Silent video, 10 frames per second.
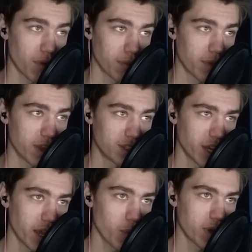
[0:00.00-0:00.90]
from
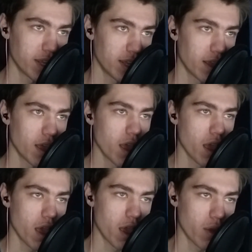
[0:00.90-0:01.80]
Jay when he
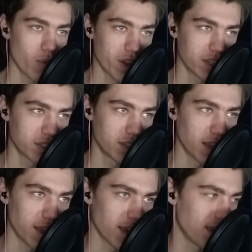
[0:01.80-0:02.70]
raced
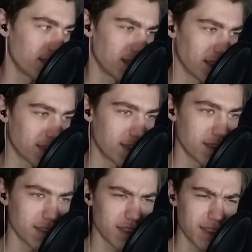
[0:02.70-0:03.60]
in like
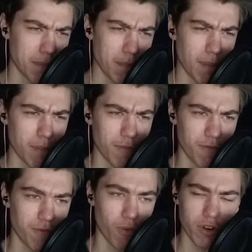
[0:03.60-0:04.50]
the
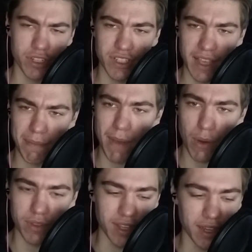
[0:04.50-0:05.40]
foresty
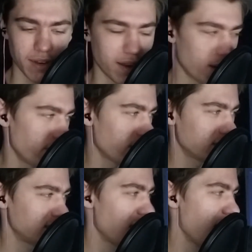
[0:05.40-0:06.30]
mountain
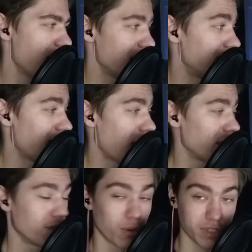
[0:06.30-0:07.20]
areas.
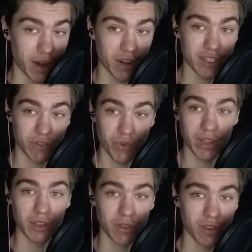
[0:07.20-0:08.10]
Those areas
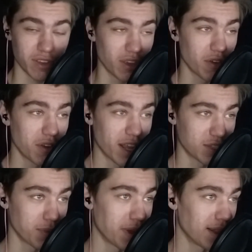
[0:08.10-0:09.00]
really look good
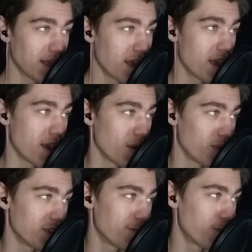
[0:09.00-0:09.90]
as well
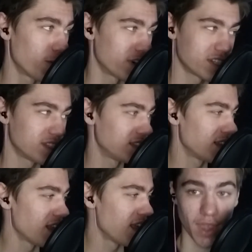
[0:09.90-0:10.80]
with the forests.
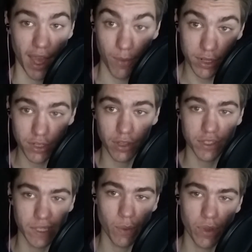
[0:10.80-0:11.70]
And we also got to
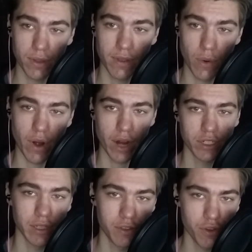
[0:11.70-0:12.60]
see when they were
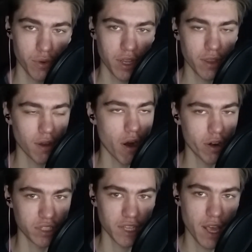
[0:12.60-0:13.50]
actually tuning the
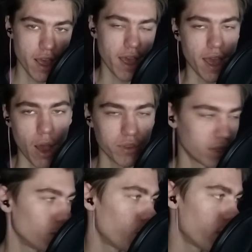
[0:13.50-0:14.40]
cars out
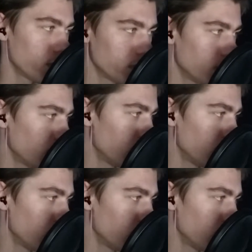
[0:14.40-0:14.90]
in the world,